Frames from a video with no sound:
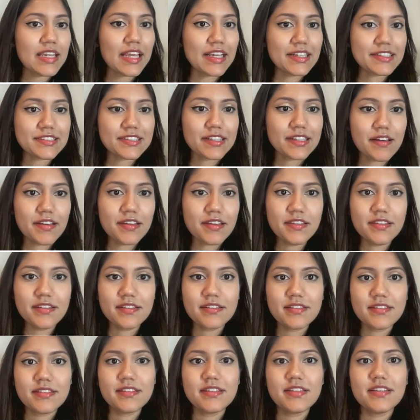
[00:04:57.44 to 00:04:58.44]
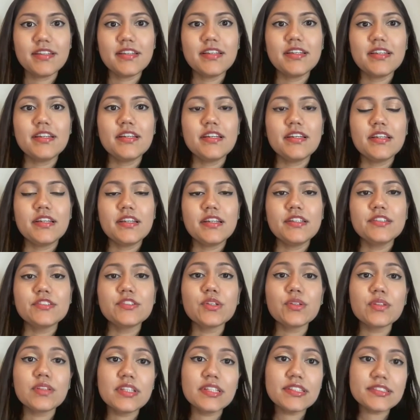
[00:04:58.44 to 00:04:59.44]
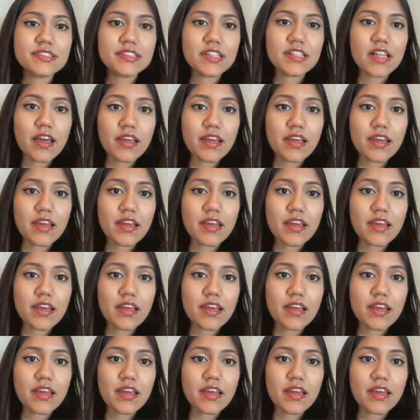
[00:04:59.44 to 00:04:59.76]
Next slide. So this